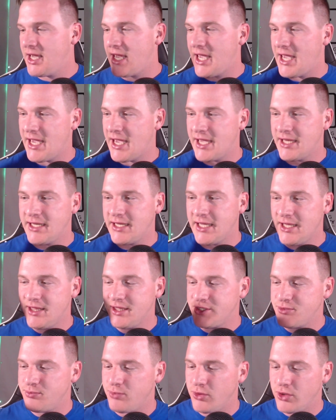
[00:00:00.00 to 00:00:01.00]
And in
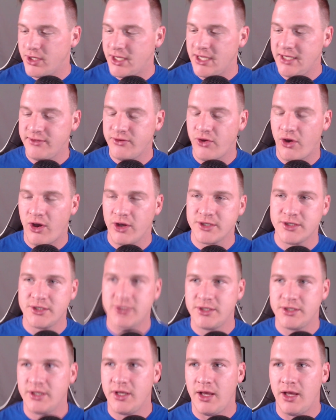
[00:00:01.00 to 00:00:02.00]
this book, he
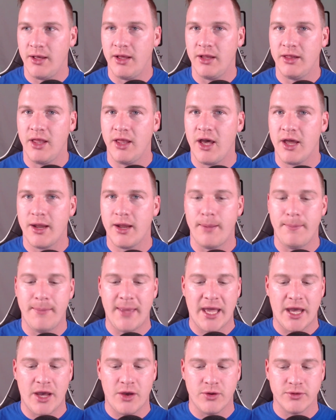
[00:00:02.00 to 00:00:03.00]
talks a lot
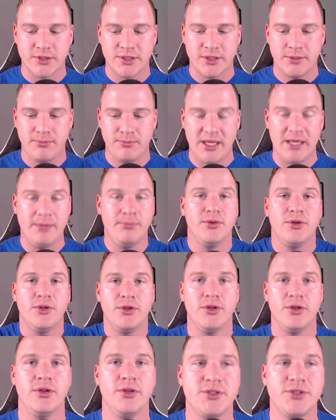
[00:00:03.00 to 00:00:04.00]
about
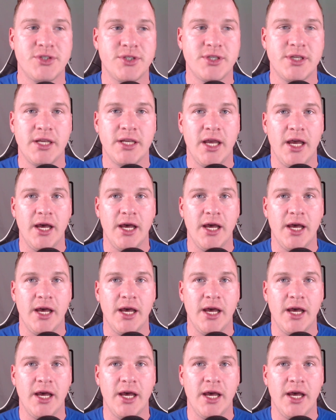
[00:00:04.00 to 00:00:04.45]
people's